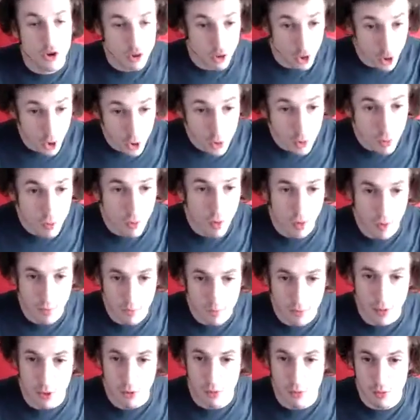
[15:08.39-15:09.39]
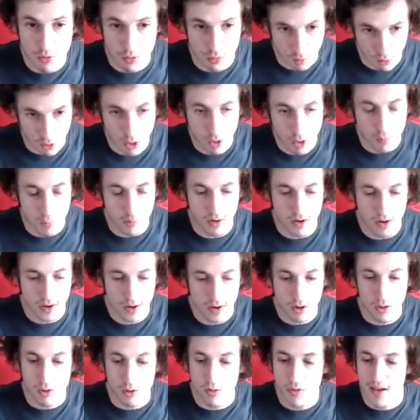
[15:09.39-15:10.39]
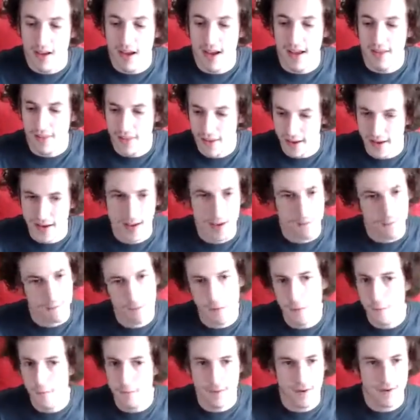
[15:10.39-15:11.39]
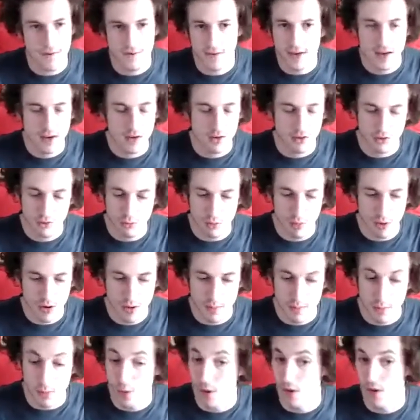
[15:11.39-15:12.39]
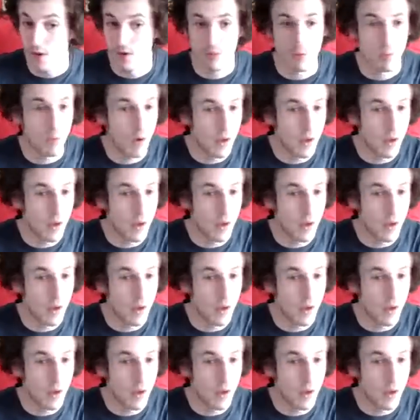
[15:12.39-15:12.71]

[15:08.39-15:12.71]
two of those role players that give you 15 to 20 points,